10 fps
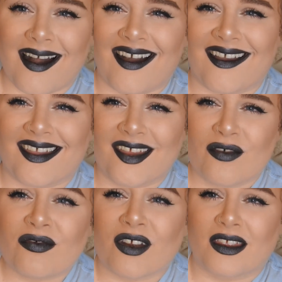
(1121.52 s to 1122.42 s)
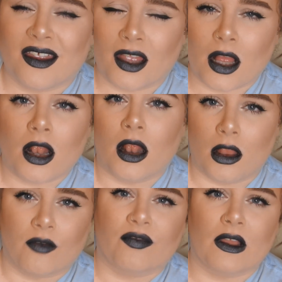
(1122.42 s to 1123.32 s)
I freaking
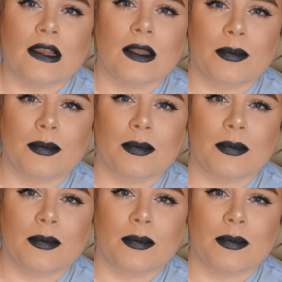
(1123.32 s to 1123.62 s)
love this